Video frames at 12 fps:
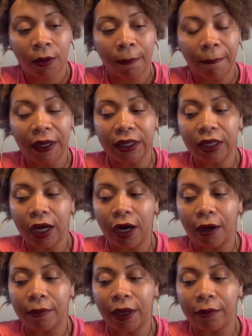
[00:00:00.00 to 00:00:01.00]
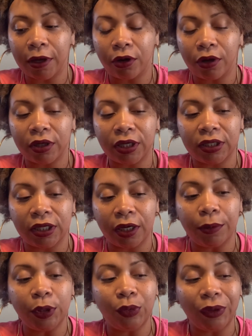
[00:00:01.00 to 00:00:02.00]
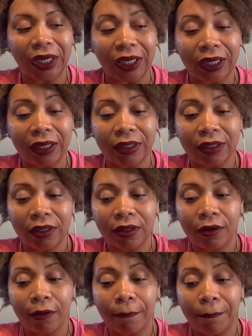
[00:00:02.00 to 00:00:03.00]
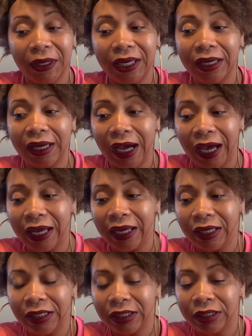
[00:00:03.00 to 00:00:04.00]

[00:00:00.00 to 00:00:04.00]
But I'm hearing the WNBA.